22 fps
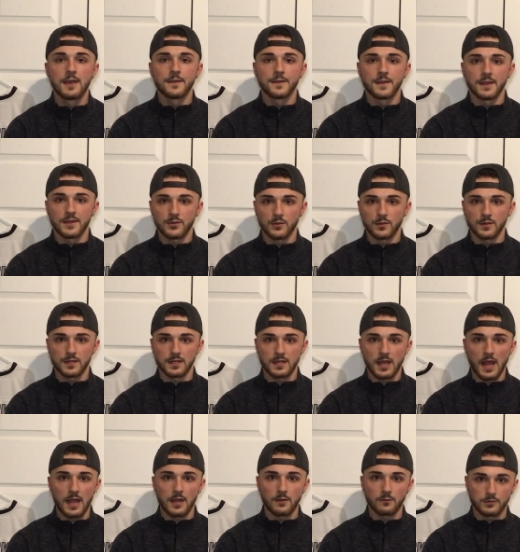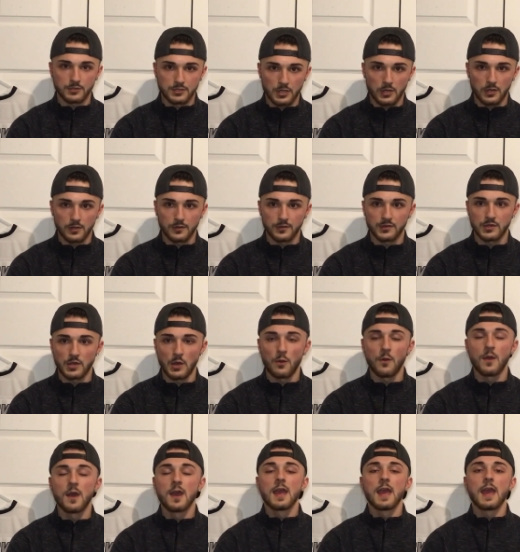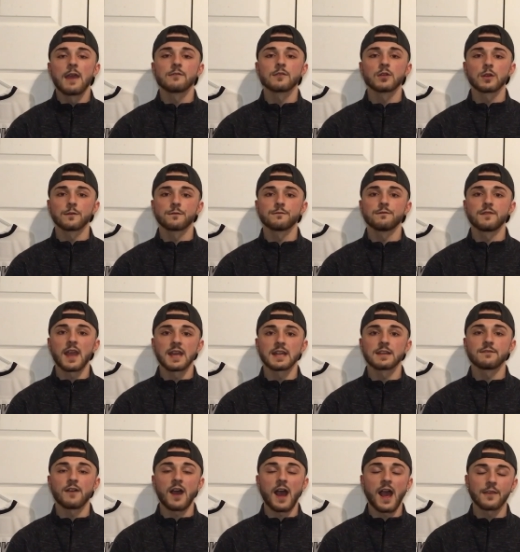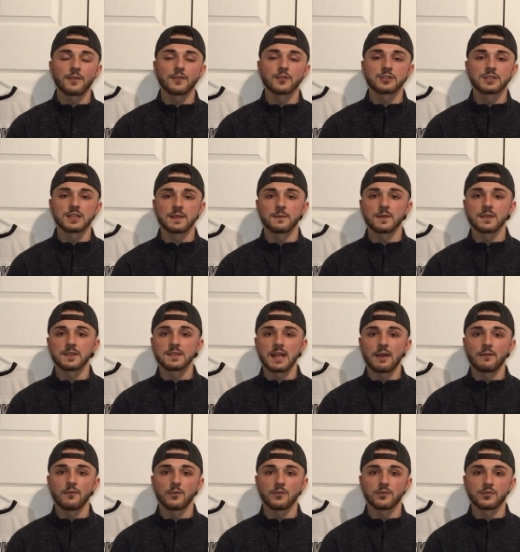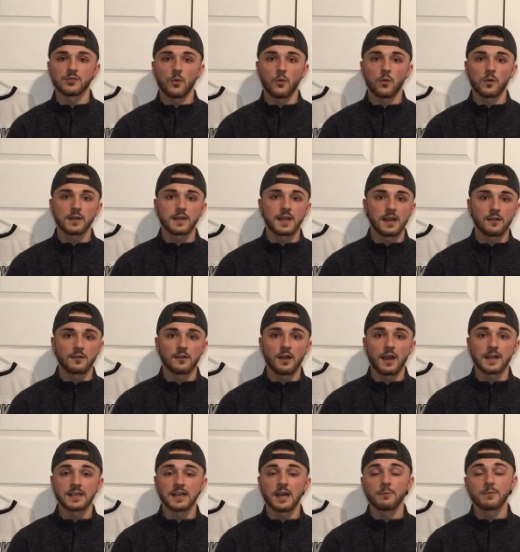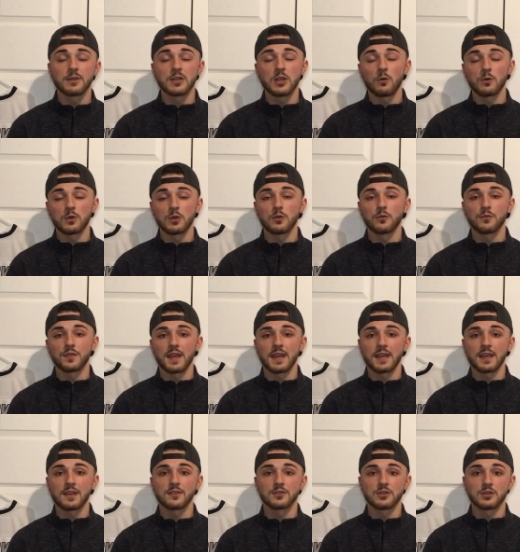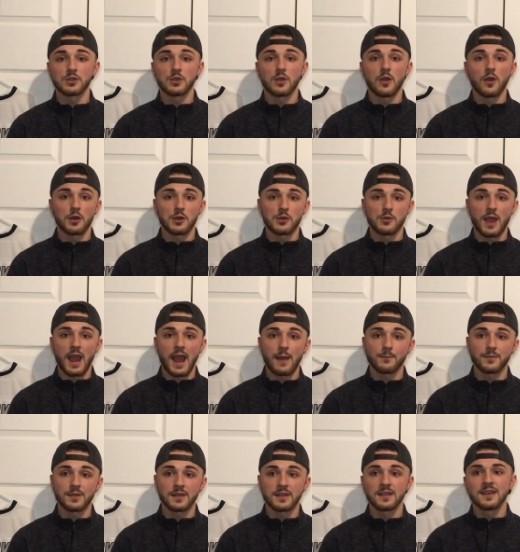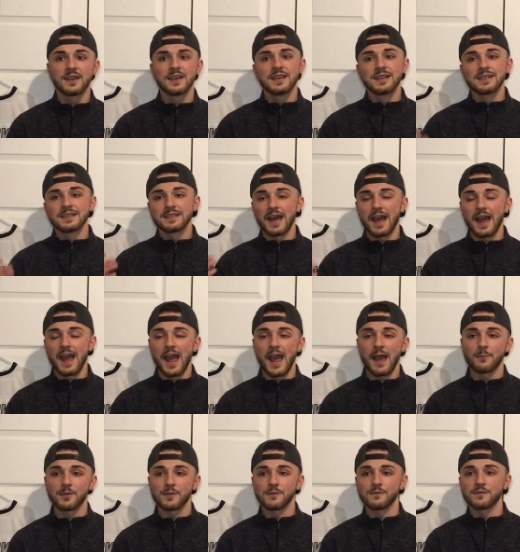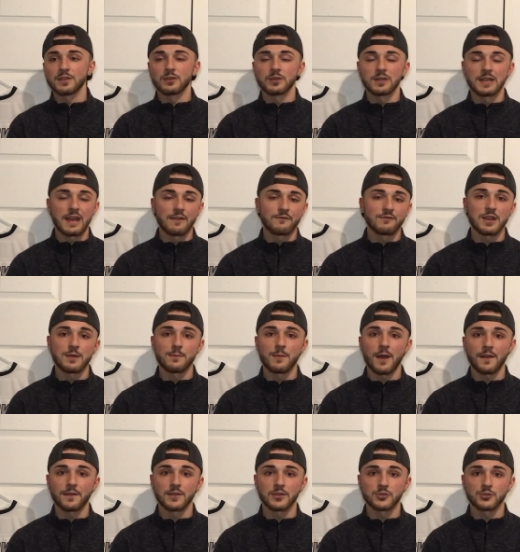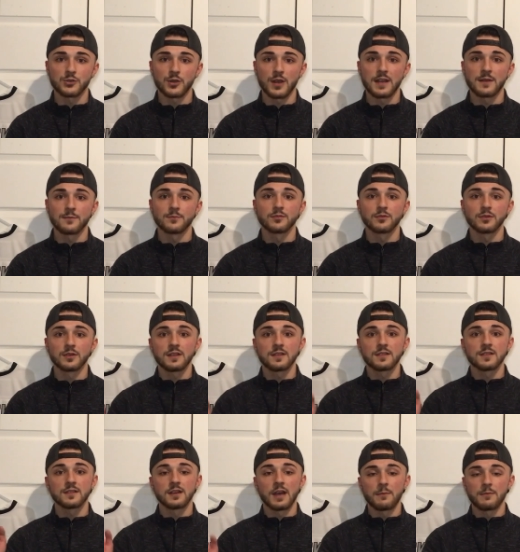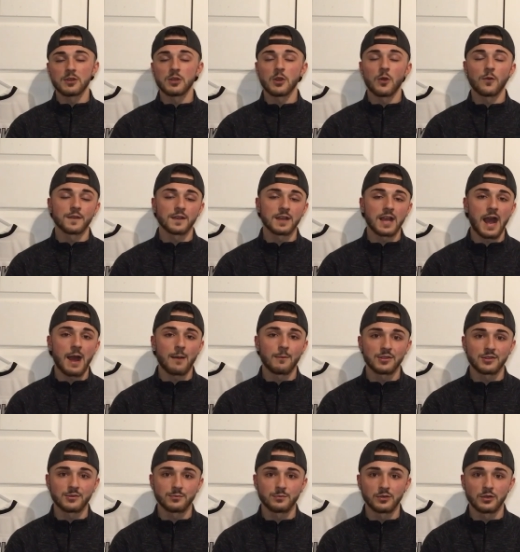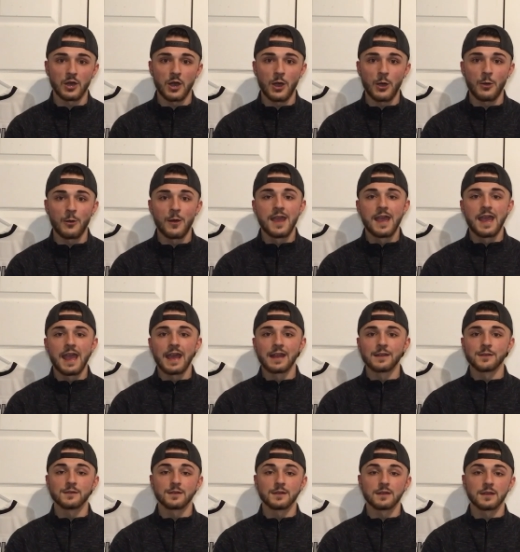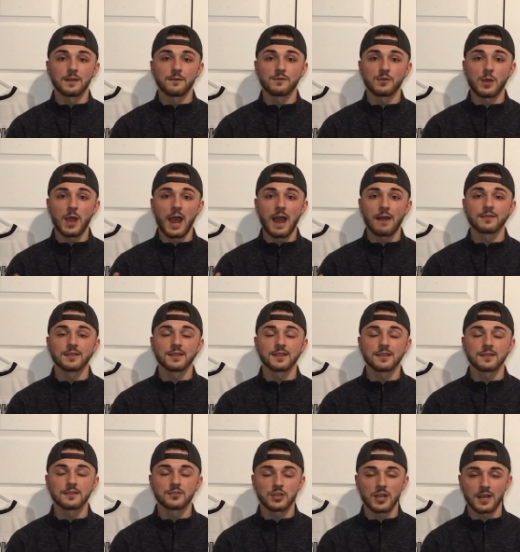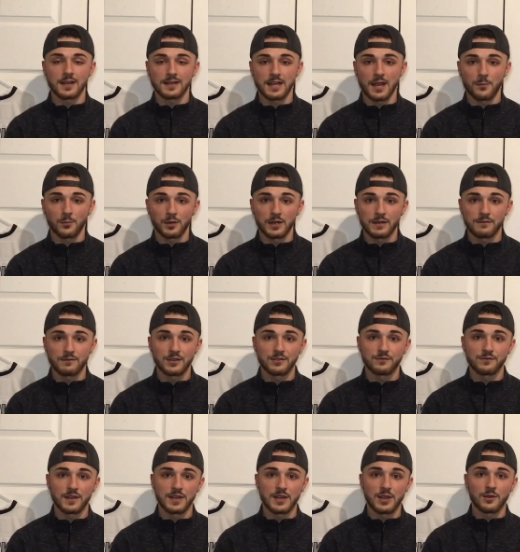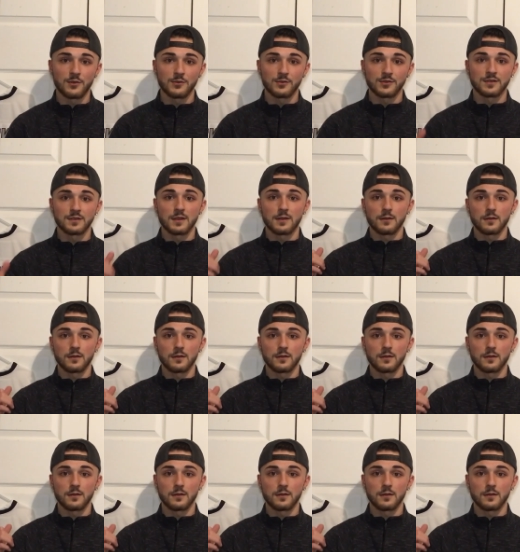this was a kind of return. So if you're a fan of either team, the Devils or Carolina, let me know what you think. Do you, are you happy? not happy, feeling iffy about the trade, please let me know in the comments below. And if you haven't checked out previous videos